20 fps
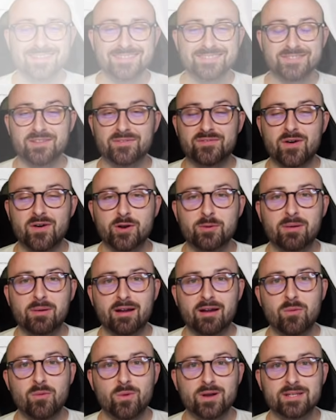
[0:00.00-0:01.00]
So the final
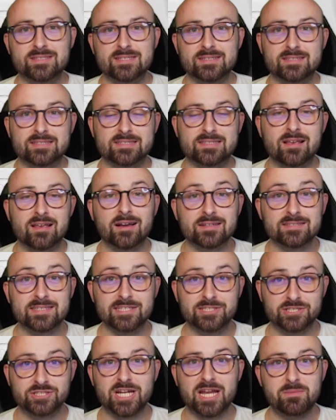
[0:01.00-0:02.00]
player I wanted to discuss
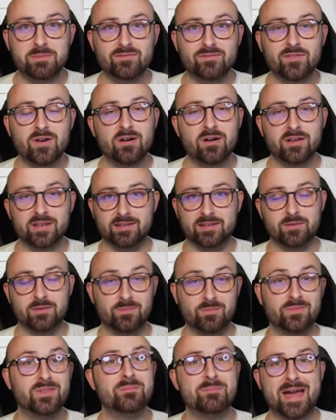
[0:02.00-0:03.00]
is Jamie Vardy,
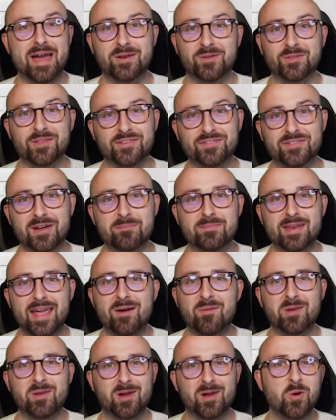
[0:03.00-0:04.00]
the man on the
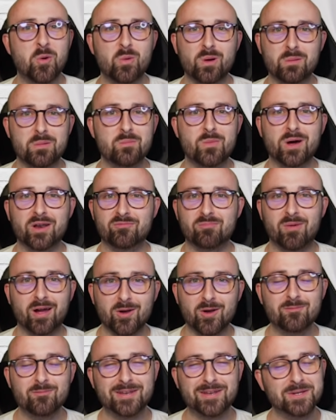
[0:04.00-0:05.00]
thumbnail, and I called him in one of my
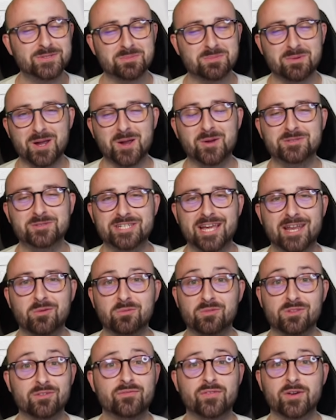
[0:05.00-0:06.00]
own videos on my own
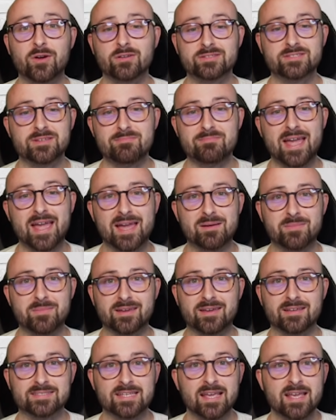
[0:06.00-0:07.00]
channel, the forgotten man,
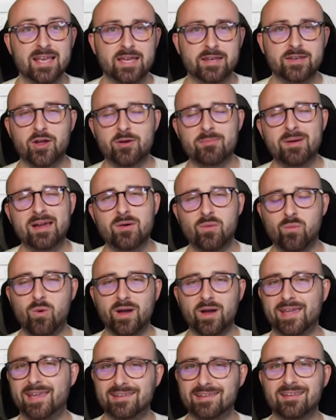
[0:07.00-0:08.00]
because no matter
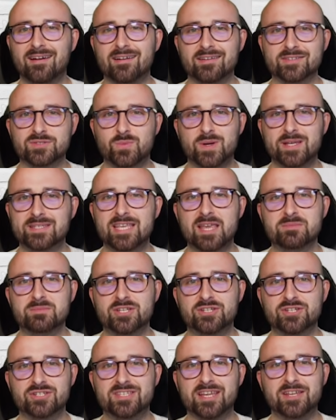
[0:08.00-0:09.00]
what he does, we seem to
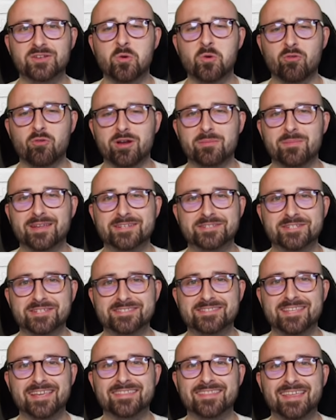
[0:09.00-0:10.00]
just ignore him and
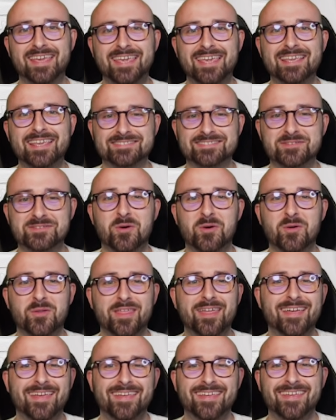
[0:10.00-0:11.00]
just think that he is not
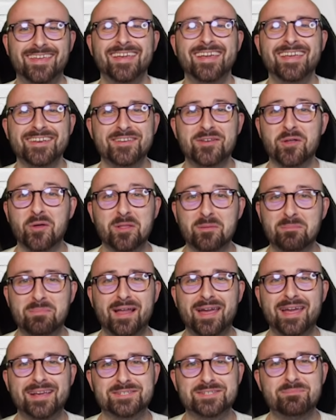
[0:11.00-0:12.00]
the
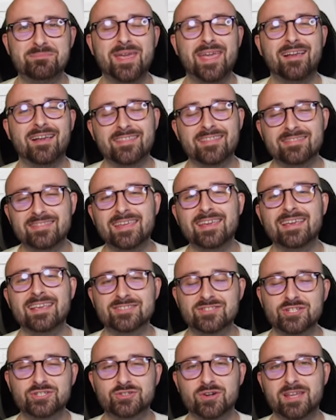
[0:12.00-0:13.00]
player to pick. I think
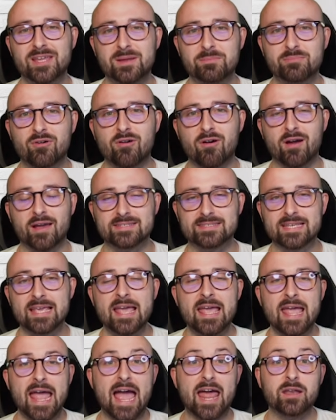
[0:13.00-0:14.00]
it's the tricky price.
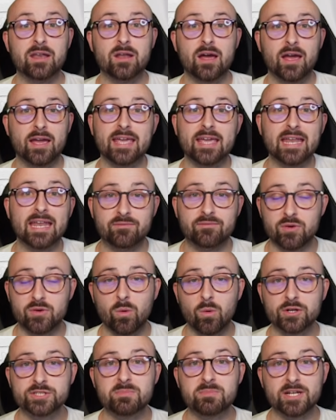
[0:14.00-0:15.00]
And again, if you
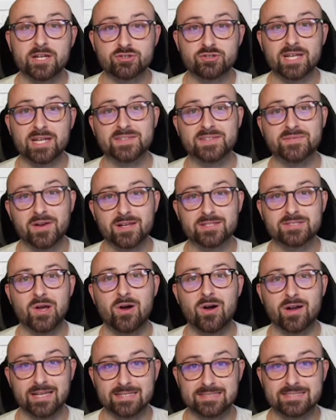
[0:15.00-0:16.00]
watch my transfer
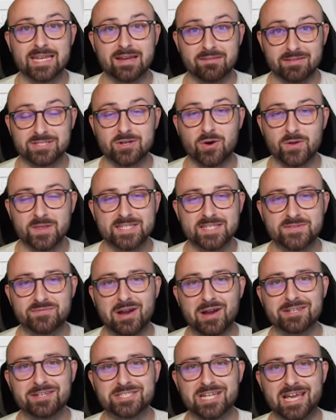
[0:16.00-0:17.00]
target series on this
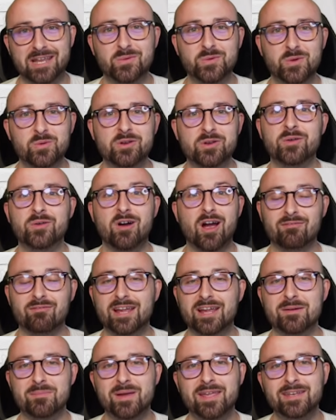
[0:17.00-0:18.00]
very channel, you'll know that I
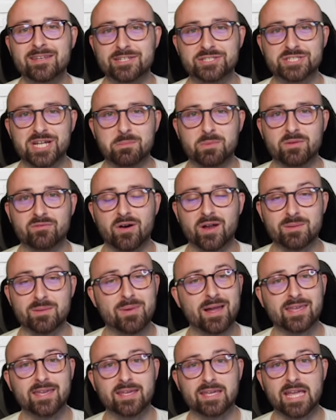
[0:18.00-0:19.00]
recommended Jamie Vardy
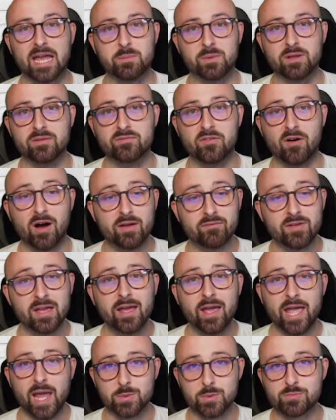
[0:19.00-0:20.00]
back in Game Week 5.
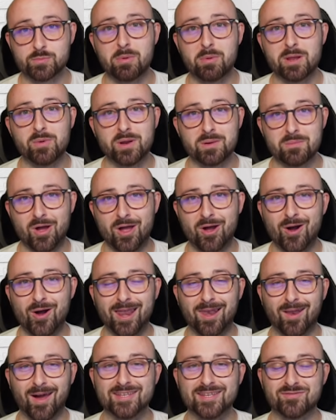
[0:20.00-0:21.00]
It was probably one of my
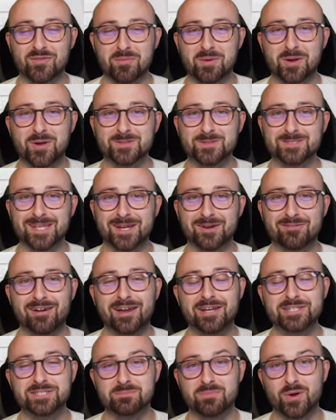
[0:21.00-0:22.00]
highlights from a content
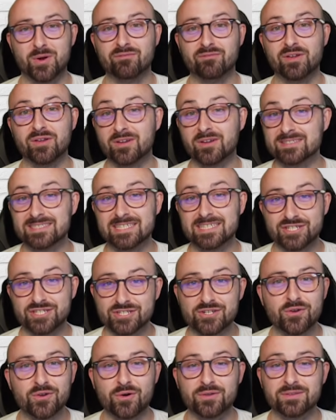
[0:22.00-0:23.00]
creation point of view because he's
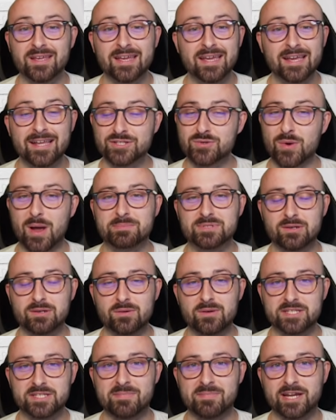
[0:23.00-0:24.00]
just gone on to
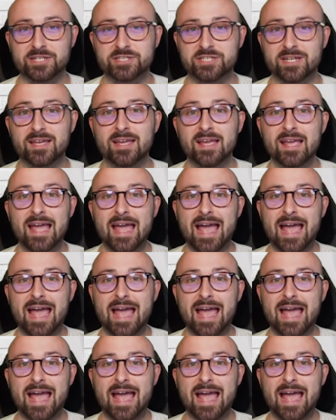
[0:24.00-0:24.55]
absolutely smash it.